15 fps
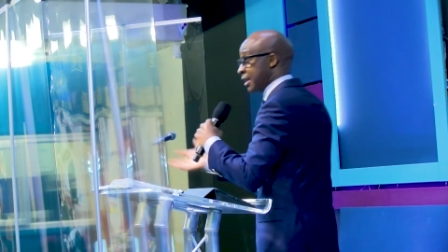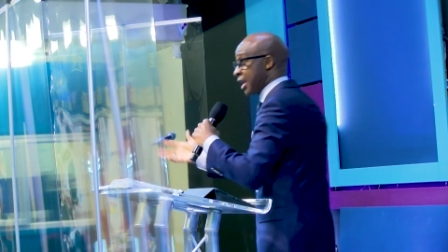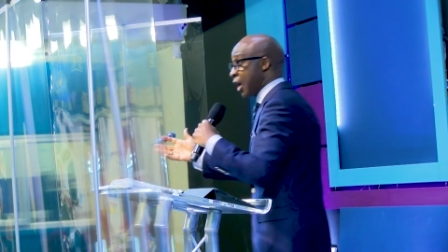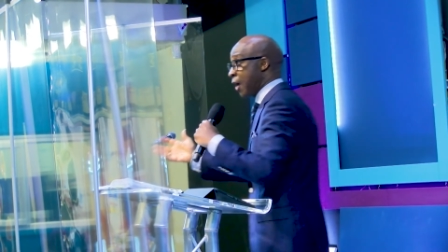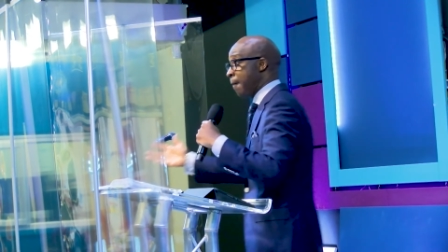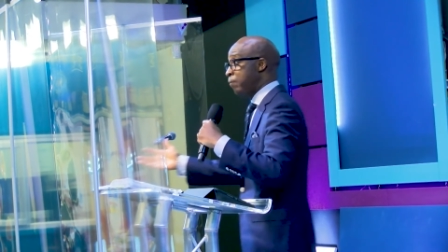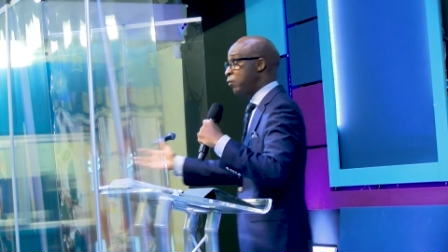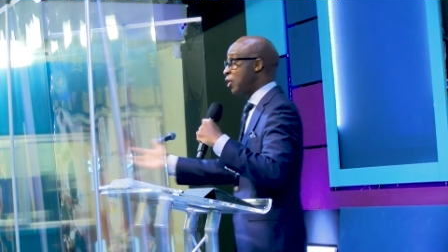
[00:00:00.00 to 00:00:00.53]

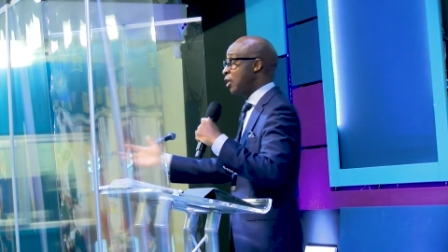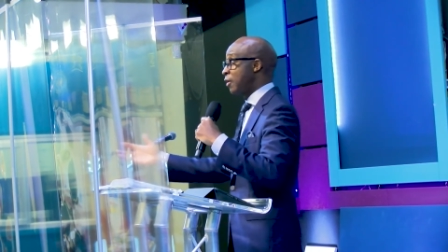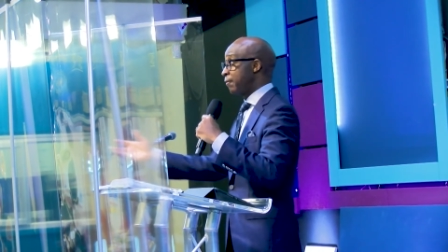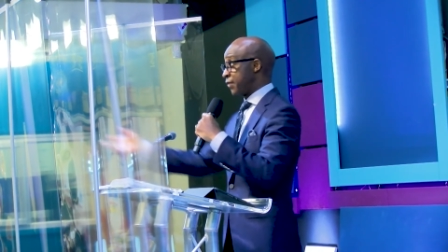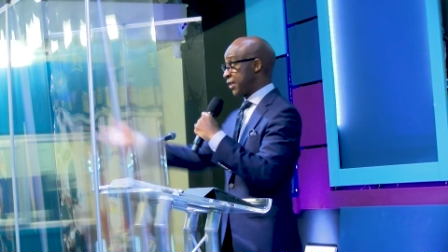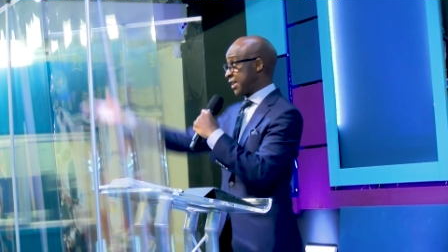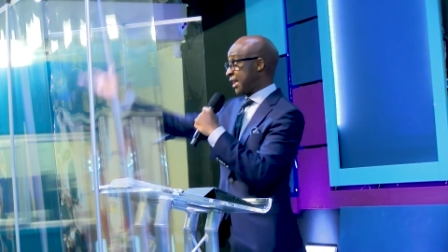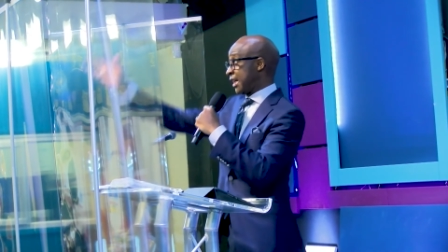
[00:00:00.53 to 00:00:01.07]
now,
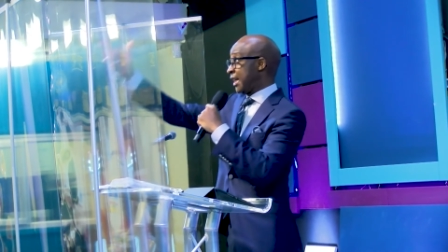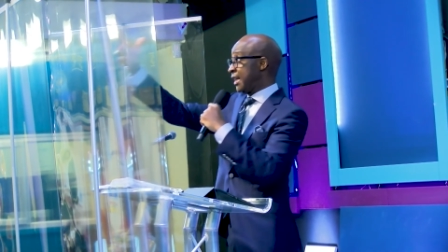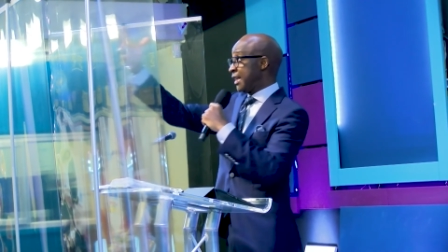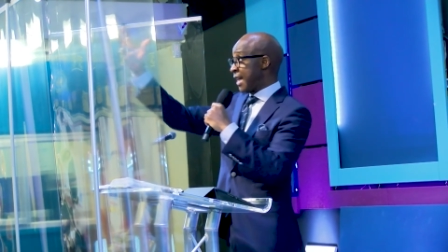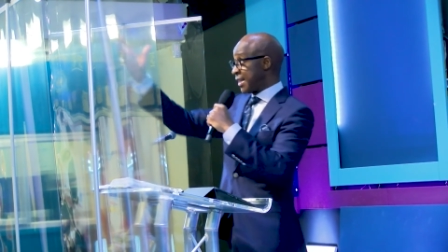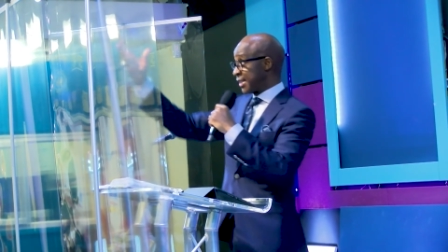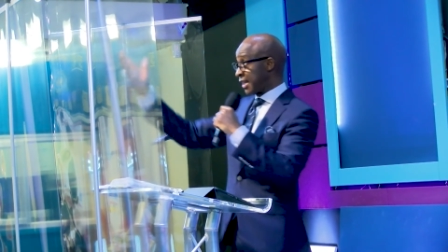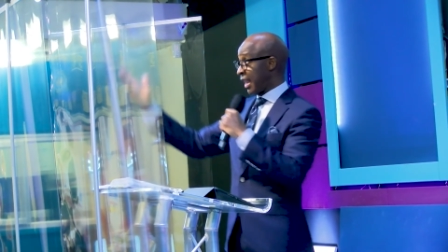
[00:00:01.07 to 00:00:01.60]
physically
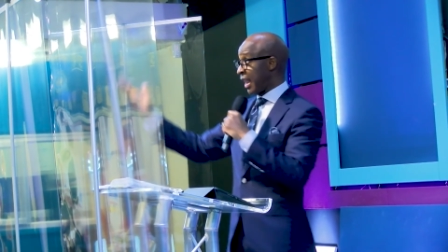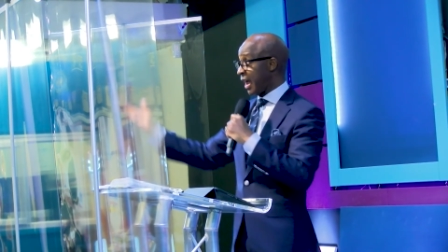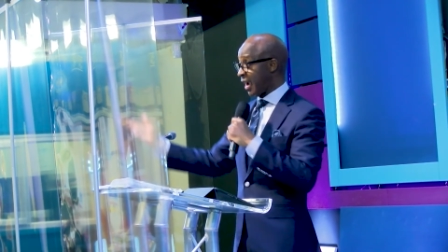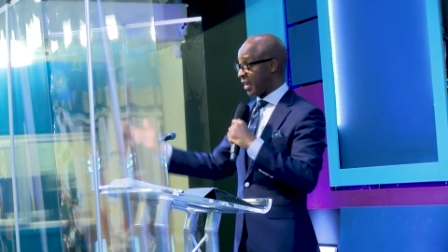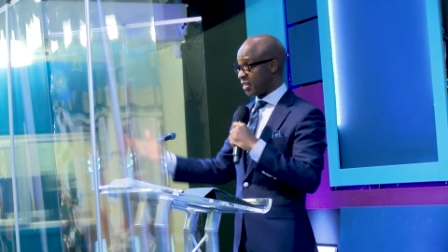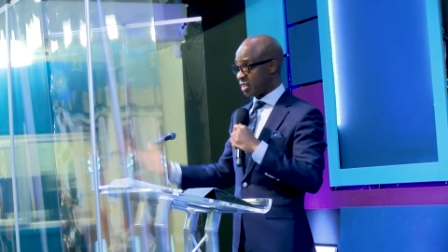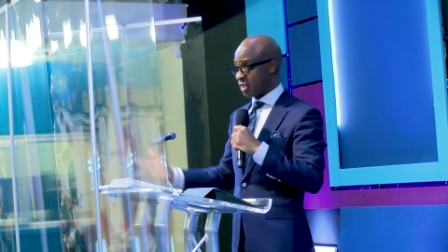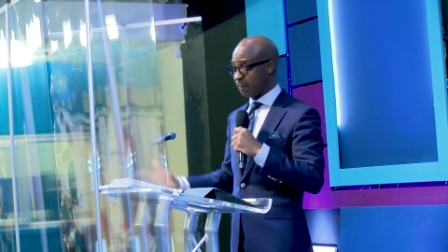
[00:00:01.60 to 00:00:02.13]
there is
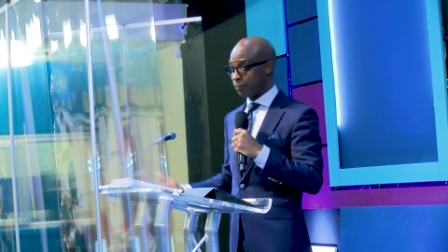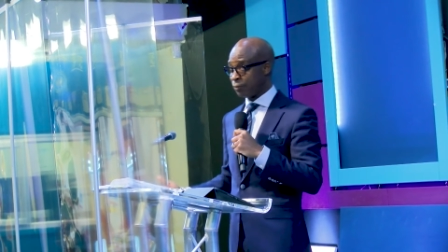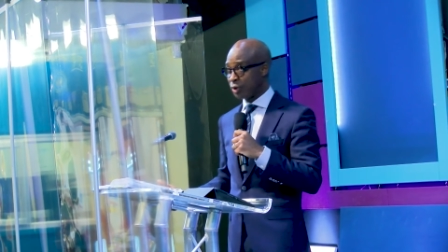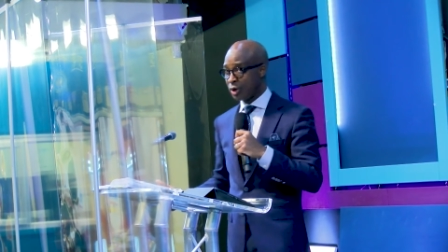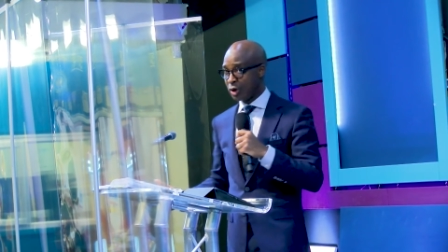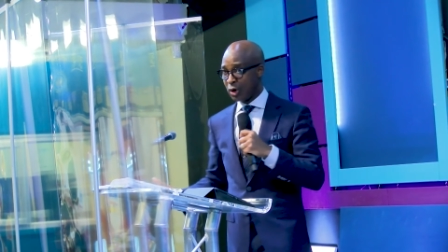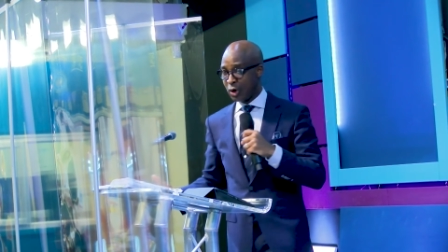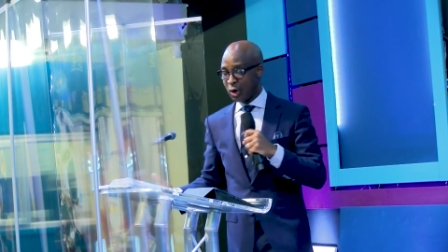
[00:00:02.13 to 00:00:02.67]
light.
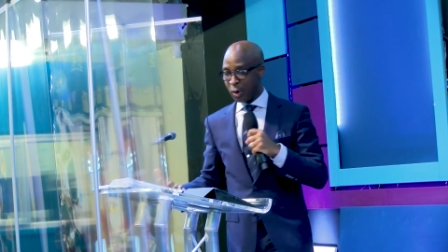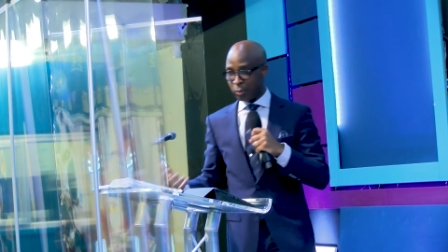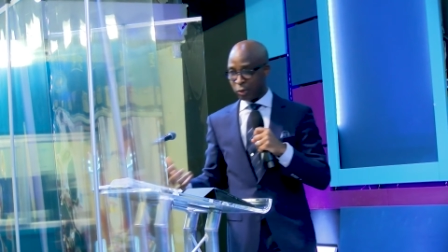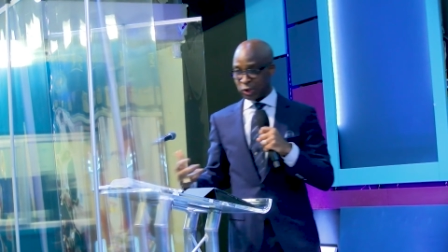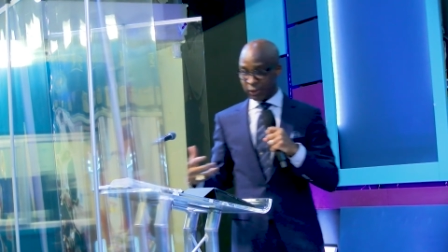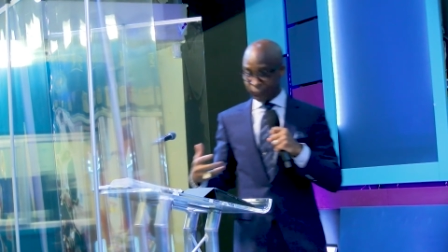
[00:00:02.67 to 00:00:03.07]
But if